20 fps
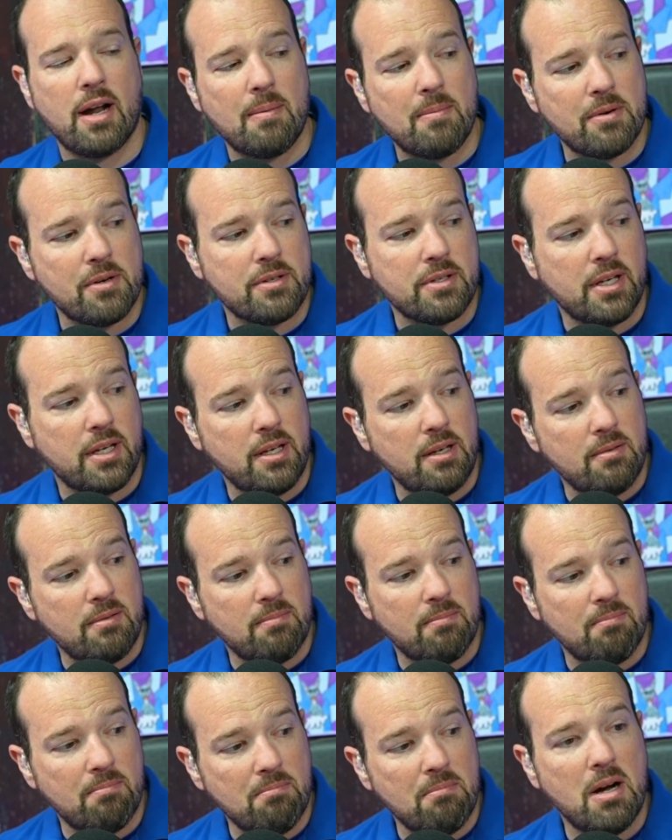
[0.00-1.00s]
I'm going to tell you
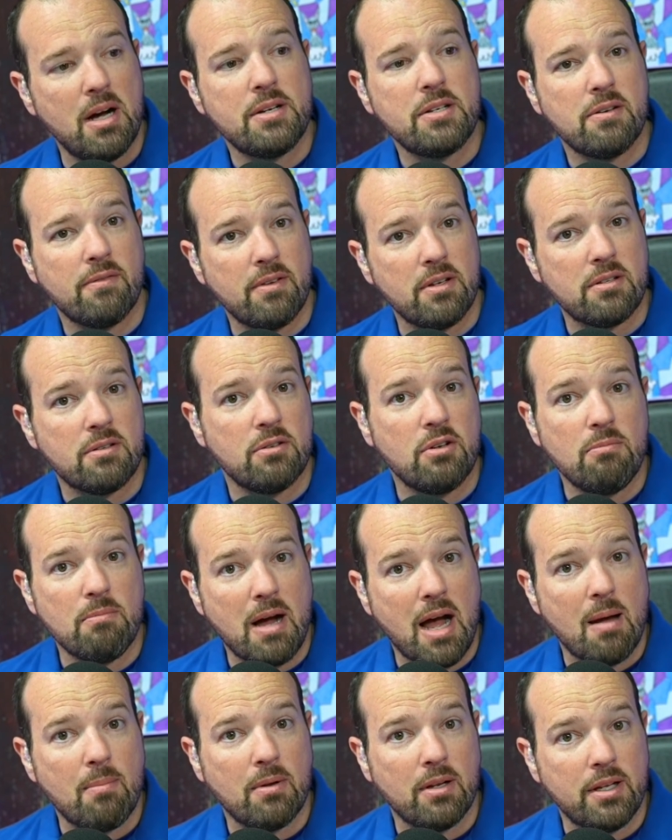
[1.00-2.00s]
much of this new
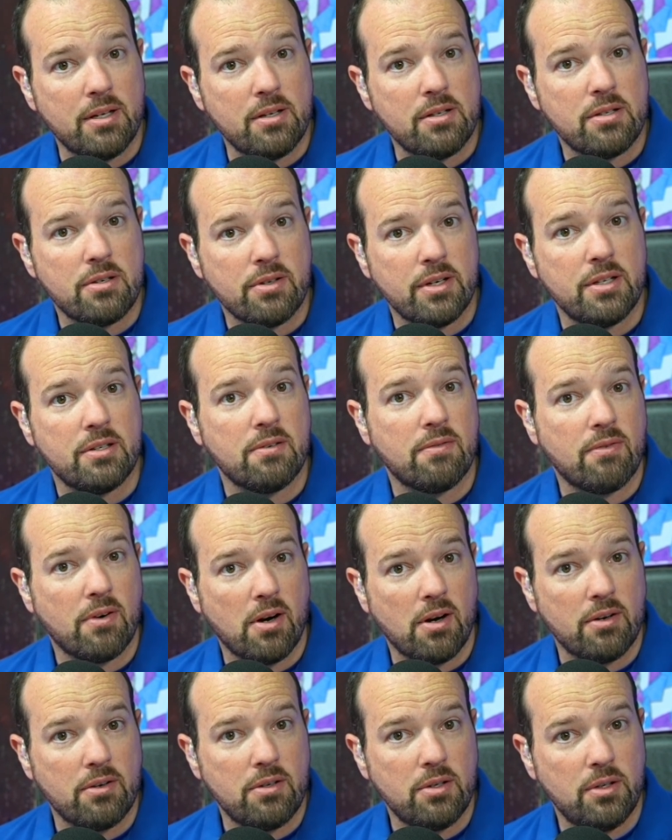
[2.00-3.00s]
Bible industry is a
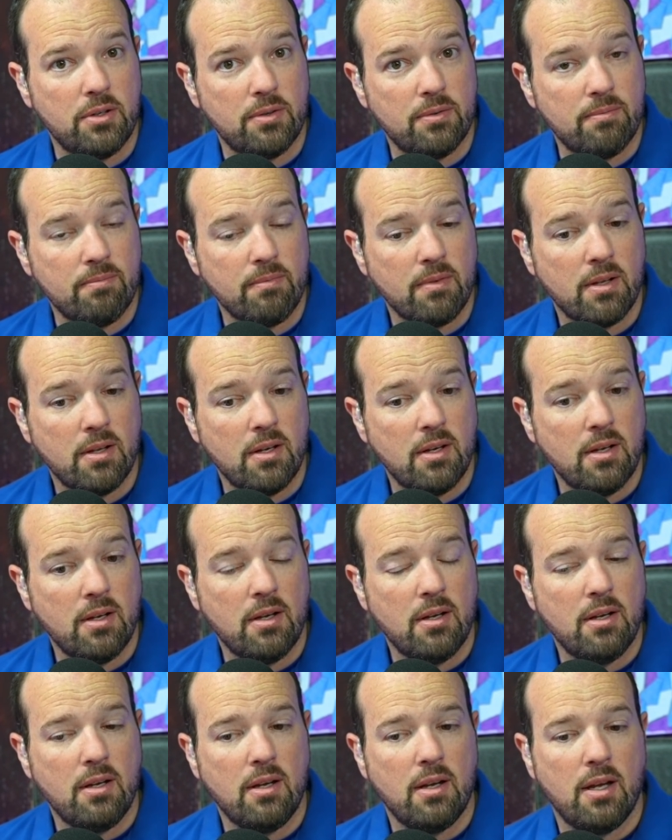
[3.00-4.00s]
fraud too.
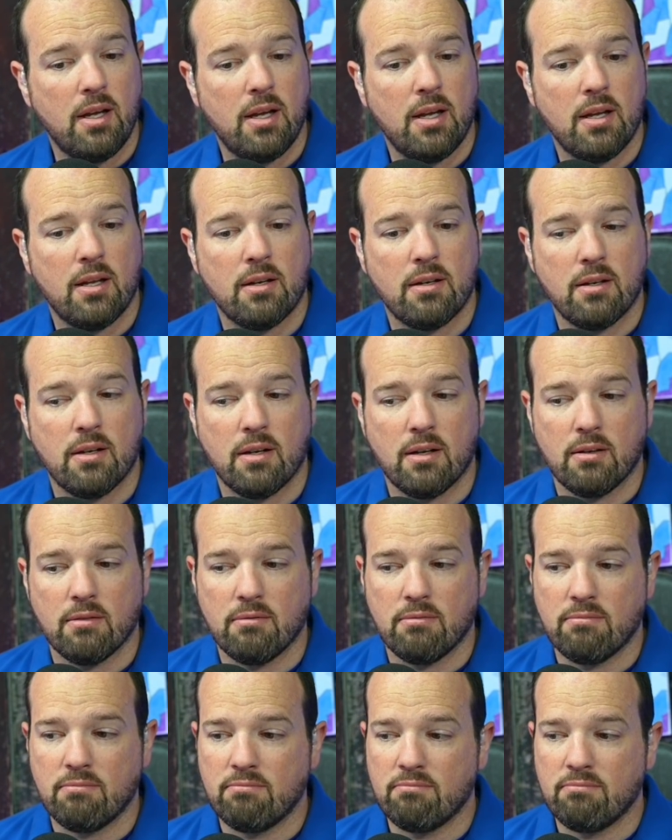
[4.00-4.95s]
And, uh,